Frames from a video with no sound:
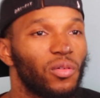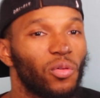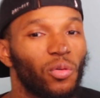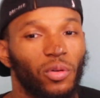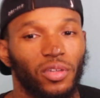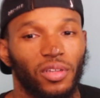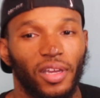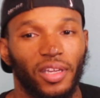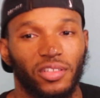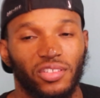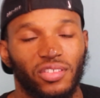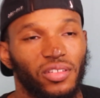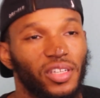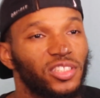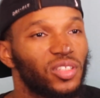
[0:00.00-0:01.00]
or like
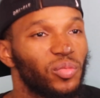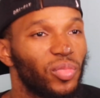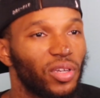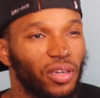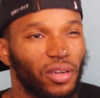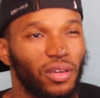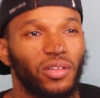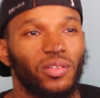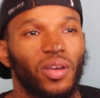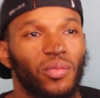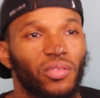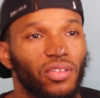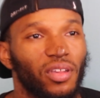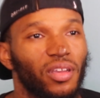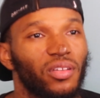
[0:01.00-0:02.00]
just needs to be there, you know what
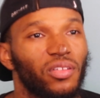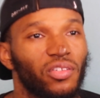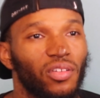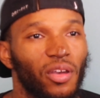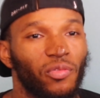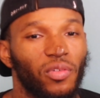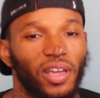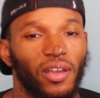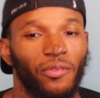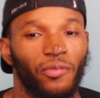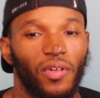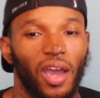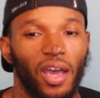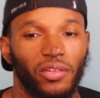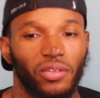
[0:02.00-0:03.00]
I'm saying? So I feel like a
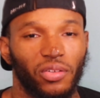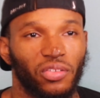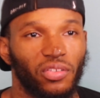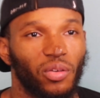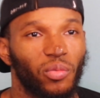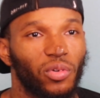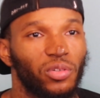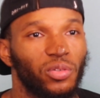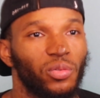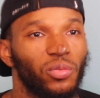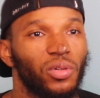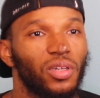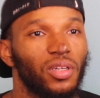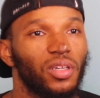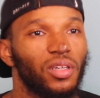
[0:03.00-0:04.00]
father is someone
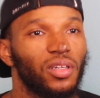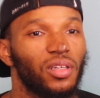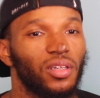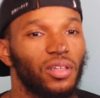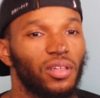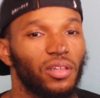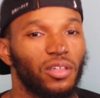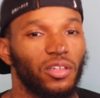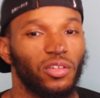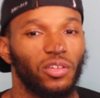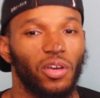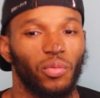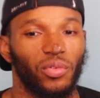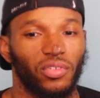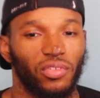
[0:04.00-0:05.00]
who, you
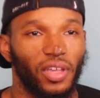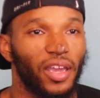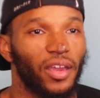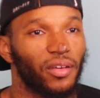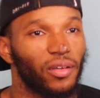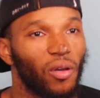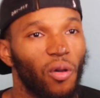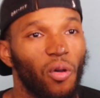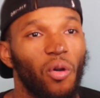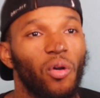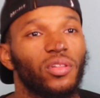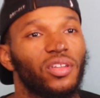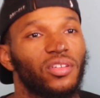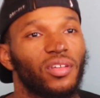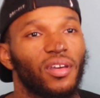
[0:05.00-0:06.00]
know, is there
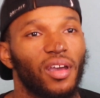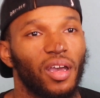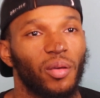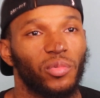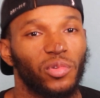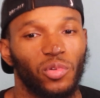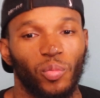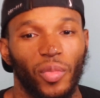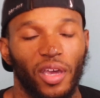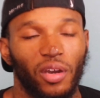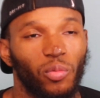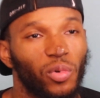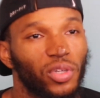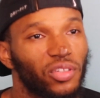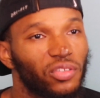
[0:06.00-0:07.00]
all the time, no
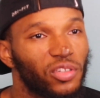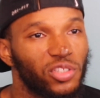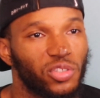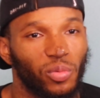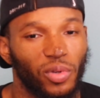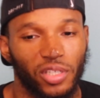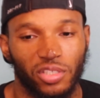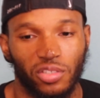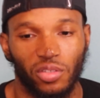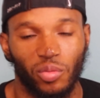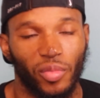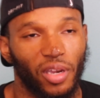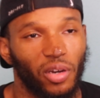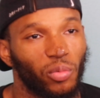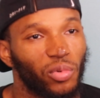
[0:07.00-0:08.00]
matter what the situation, no
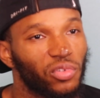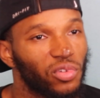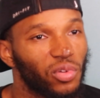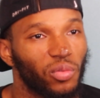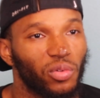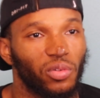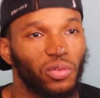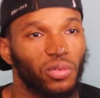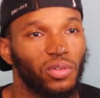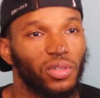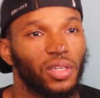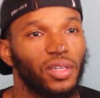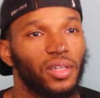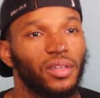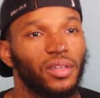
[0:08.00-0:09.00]
matter what's going on.